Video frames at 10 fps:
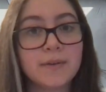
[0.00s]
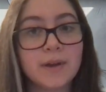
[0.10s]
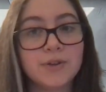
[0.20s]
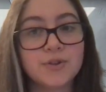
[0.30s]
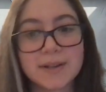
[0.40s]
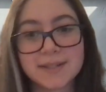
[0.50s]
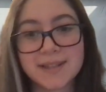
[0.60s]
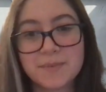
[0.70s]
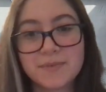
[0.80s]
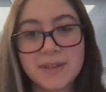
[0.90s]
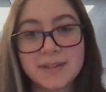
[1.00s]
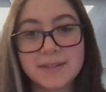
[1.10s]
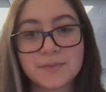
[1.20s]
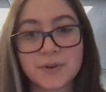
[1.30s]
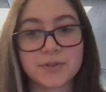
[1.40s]
address some of
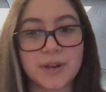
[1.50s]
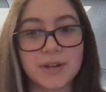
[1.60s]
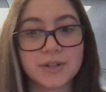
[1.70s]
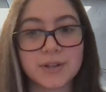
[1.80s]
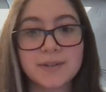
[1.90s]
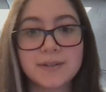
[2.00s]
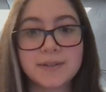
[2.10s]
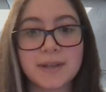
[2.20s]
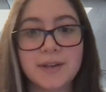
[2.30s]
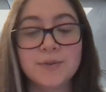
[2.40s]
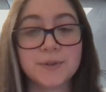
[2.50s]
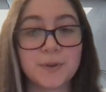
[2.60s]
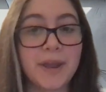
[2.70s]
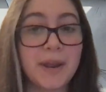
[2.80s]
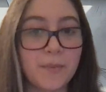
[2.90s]
these frustrations and user
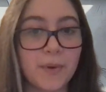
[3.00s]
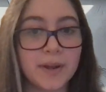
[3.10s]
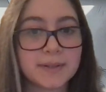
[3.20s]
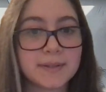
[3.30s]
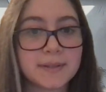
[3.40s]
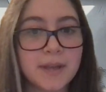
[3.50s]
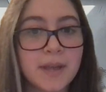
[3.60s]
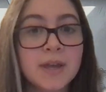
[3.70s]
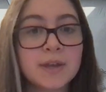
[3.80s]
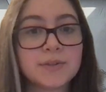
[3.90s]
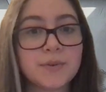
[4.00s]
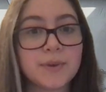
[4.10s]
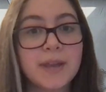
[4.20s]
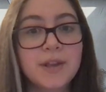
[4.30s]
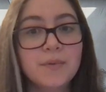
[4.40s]
pain points. So
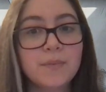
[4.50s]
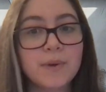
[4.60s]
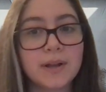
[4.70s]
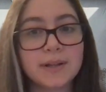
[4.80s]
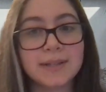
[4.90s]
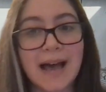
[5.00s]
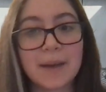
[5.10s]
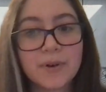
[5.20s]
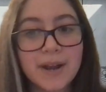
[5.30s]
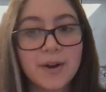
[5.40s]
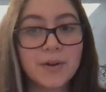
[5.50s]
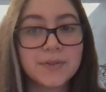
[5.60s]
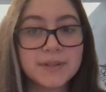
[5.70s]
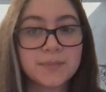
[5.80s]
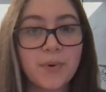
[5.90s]
can you elaborate on
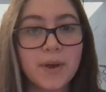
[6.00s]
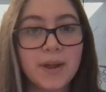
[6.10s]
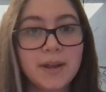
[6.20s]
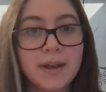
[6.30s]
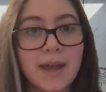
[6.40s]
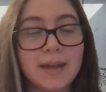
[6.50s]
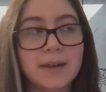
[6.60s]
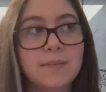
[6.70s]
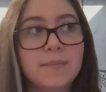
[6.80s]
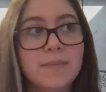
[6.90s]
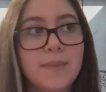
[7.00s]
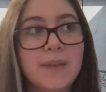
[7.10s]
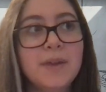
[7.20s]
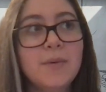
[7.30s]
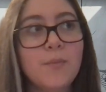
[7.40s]
this point and
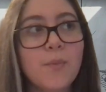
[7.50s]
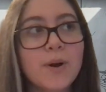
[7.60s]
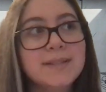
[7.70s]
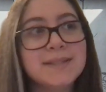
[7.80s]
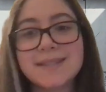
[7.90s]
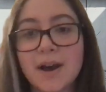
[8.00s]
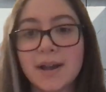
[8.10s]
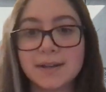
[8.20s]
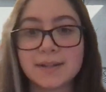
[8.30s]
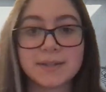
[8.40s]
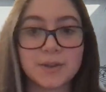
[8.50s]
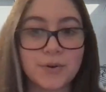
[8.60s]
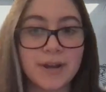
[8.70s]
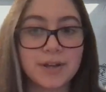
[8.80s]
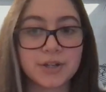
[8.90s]
maybe what design
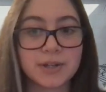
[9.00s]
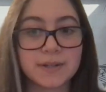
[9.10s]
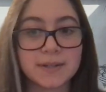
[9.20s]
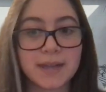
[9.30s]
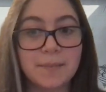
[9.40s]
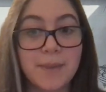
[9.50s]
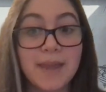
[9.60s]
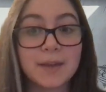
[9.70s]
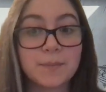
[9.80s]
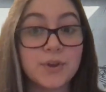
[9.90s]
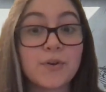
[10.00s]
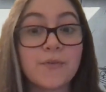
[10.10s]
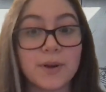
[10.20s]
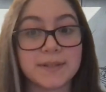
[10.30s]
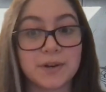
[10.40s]
considerations can make pure
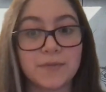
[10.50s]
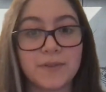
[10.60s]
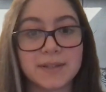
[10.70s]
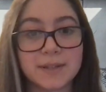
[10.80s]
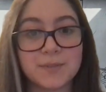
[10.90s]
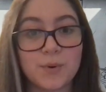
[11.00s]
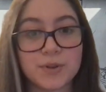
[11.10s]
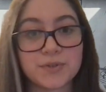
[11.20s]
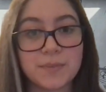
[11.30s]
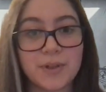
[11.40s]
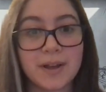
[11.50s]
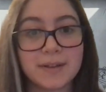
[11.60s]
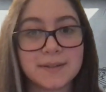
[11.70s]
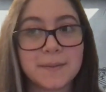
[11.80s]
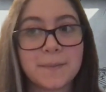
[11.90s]
voice interfaces more streamlined?